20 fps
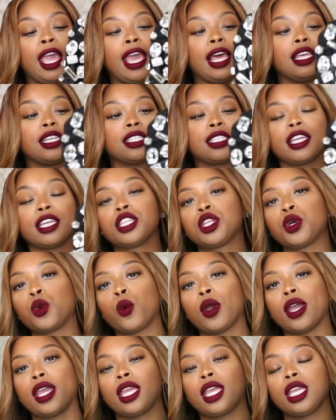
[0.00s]
Alexander
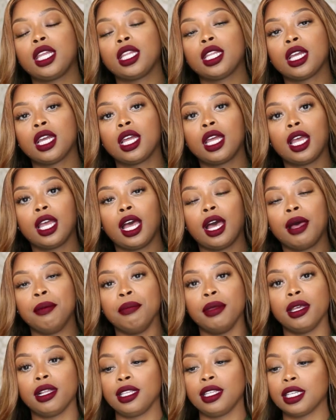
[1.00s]
Wang
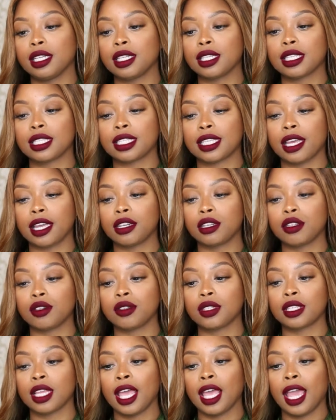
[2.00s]
Amelia
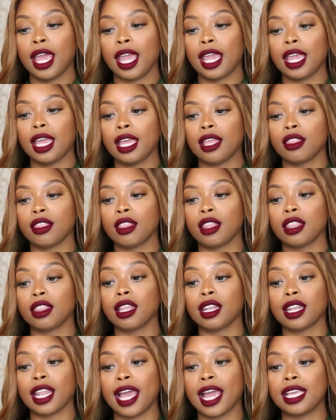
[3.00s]
sandals, and
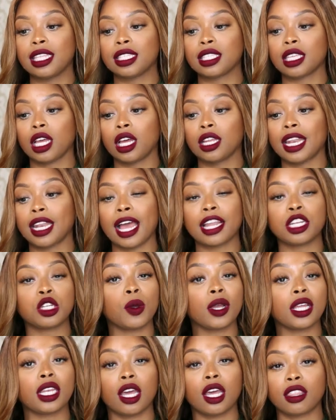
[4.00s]
the lights are not
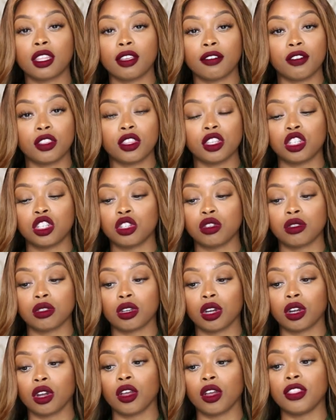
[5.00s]
doing nothing for these shoes,
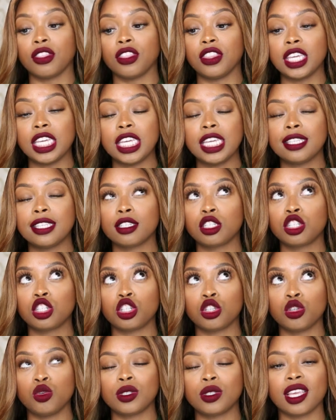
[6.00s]
girl. These
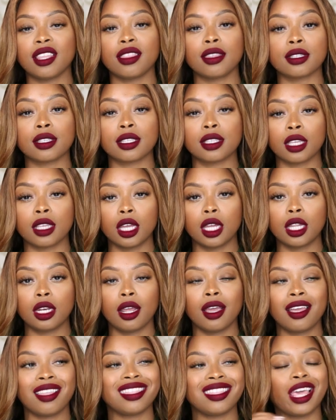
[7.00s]
shoes in the
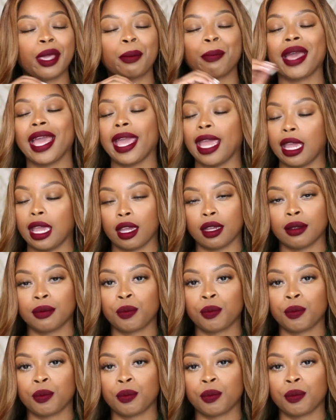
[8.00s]
sun, they bang.